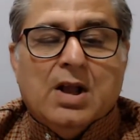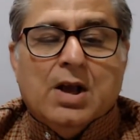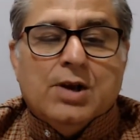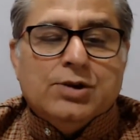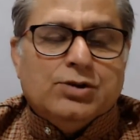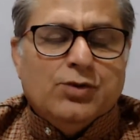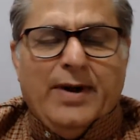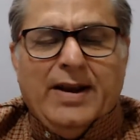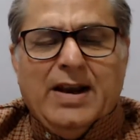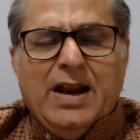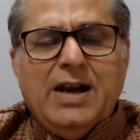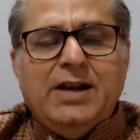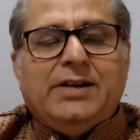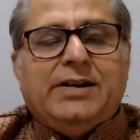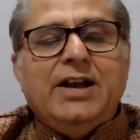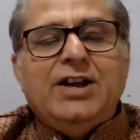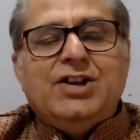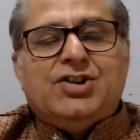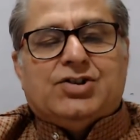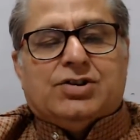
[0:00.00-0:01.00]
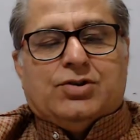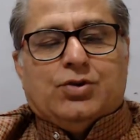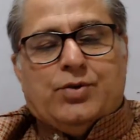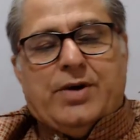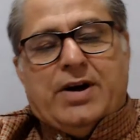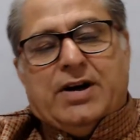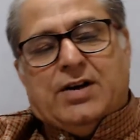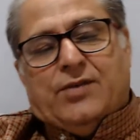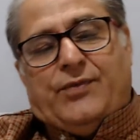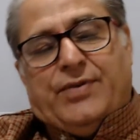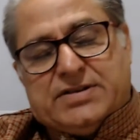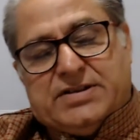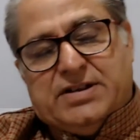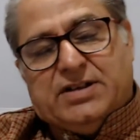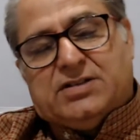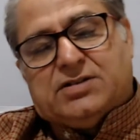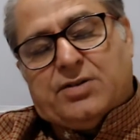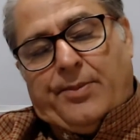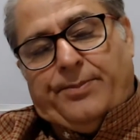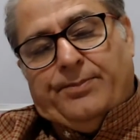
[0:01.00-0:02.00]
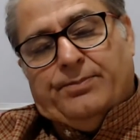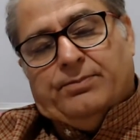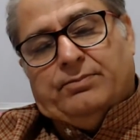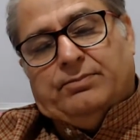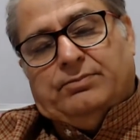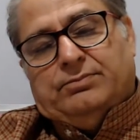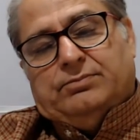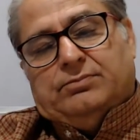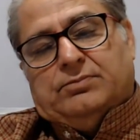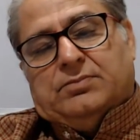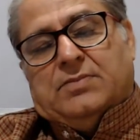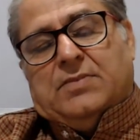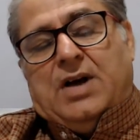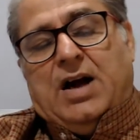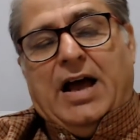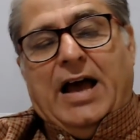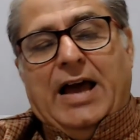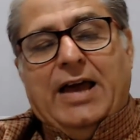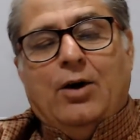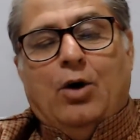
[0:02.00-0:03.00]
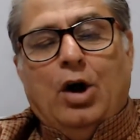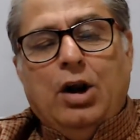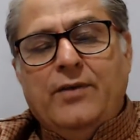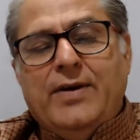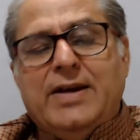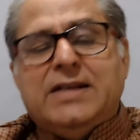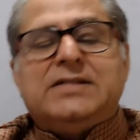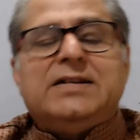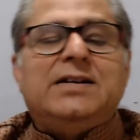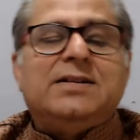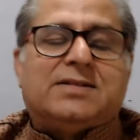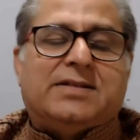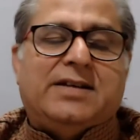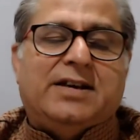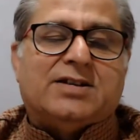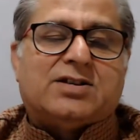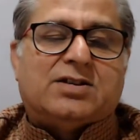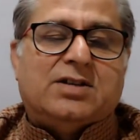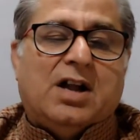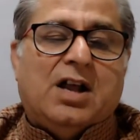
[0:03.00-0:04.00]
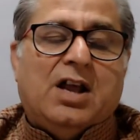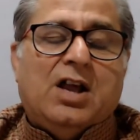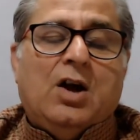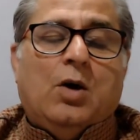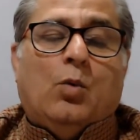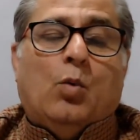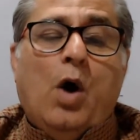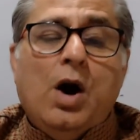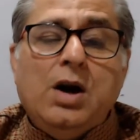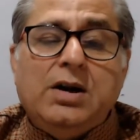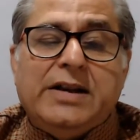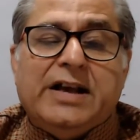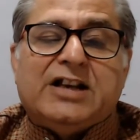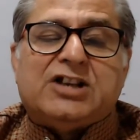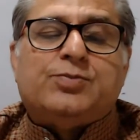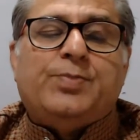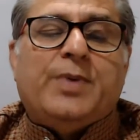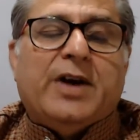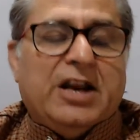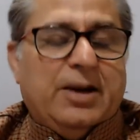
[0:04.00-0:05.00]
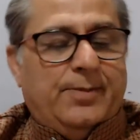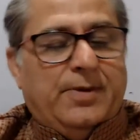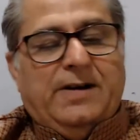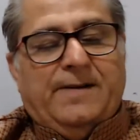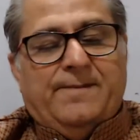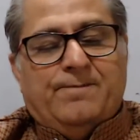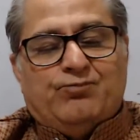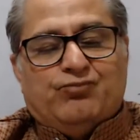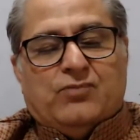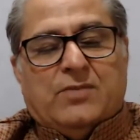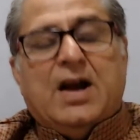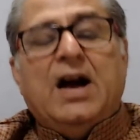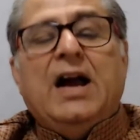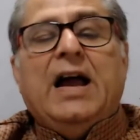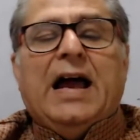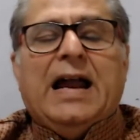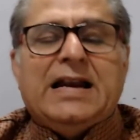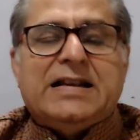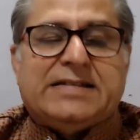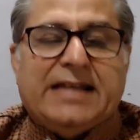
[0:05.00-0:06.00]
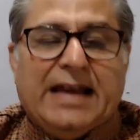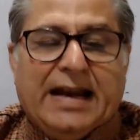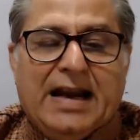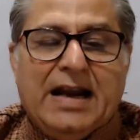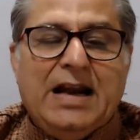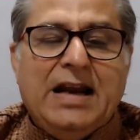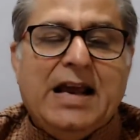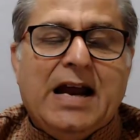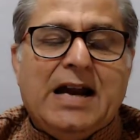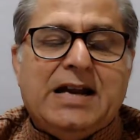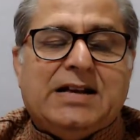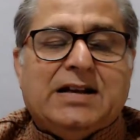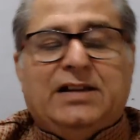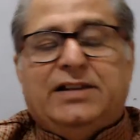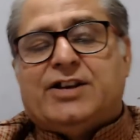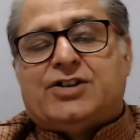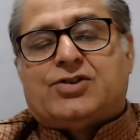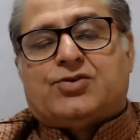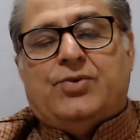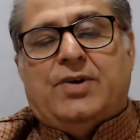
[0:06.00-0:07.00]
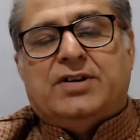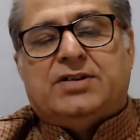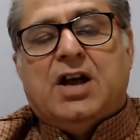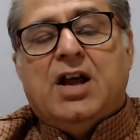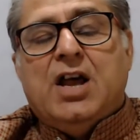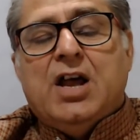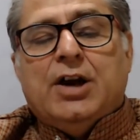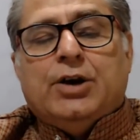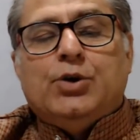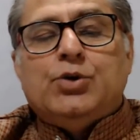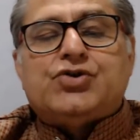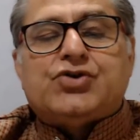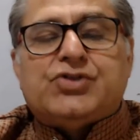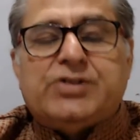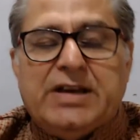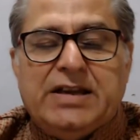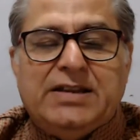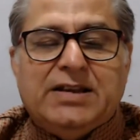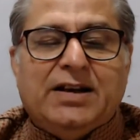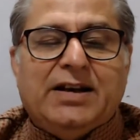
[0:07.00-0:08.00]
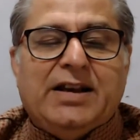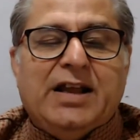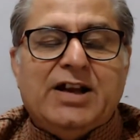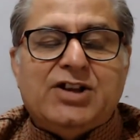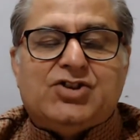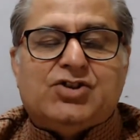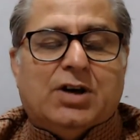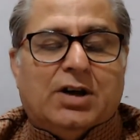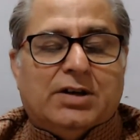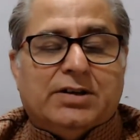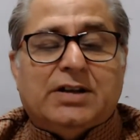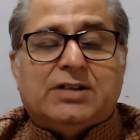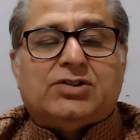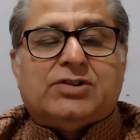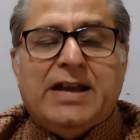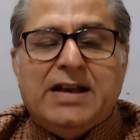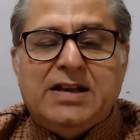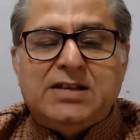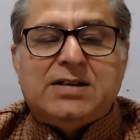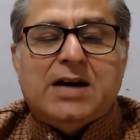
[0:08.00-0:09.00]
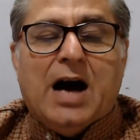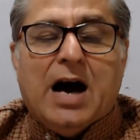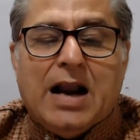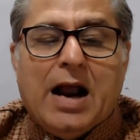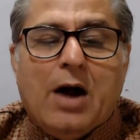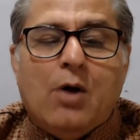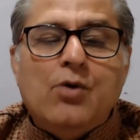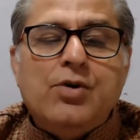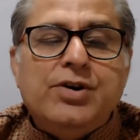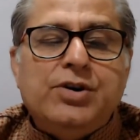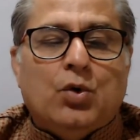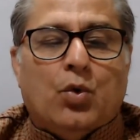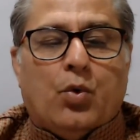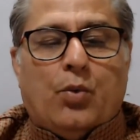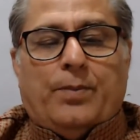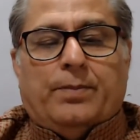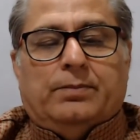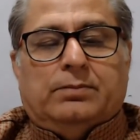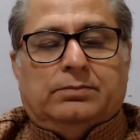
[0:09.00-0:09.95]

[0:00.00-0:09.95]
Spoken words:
So when I teach student of physics, I always insist what experiment. And secondly, I tell the students to see the nature, the things around you.